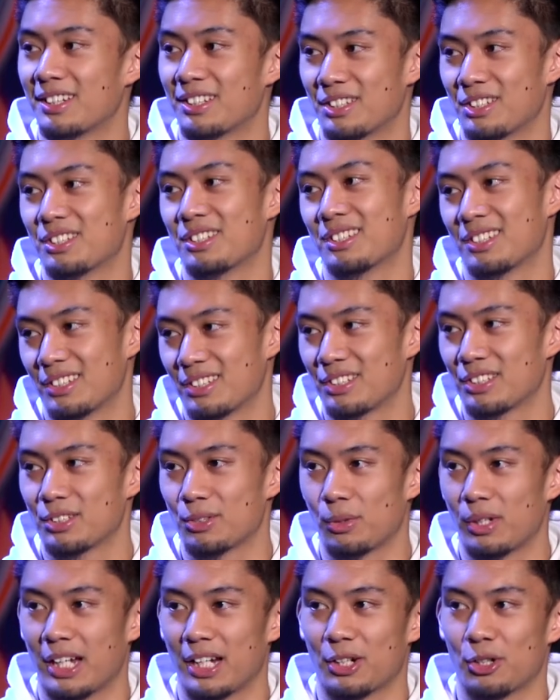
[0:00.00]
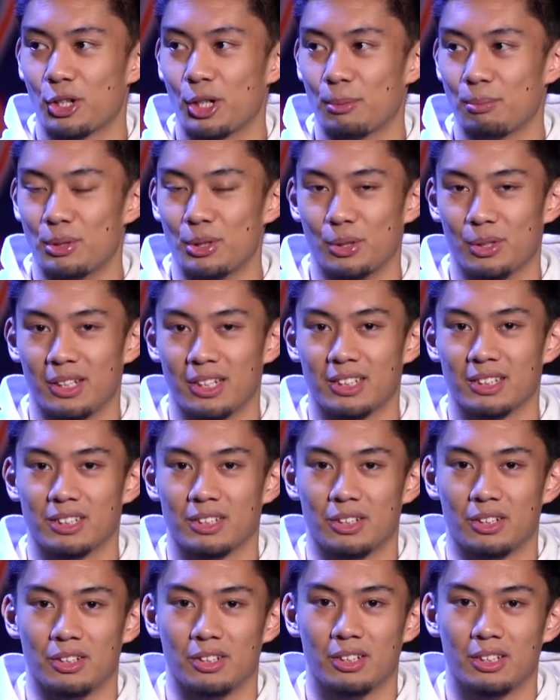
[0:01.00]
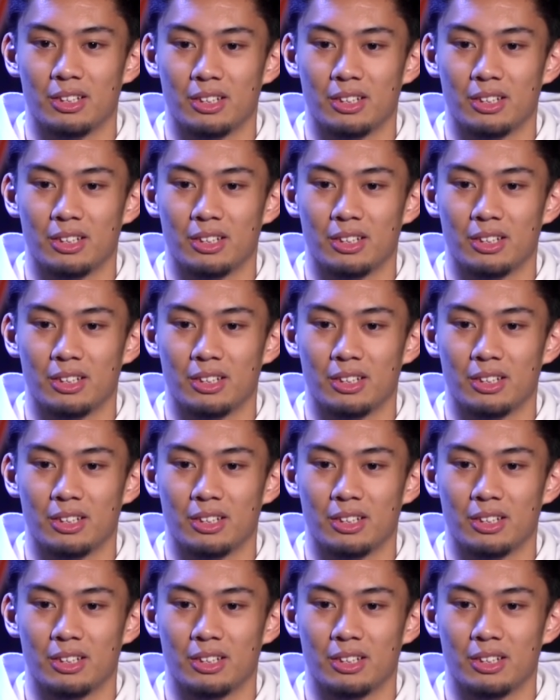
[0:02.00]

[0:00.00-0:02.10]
It's, mm-hmm. it's what I grew up doing, so,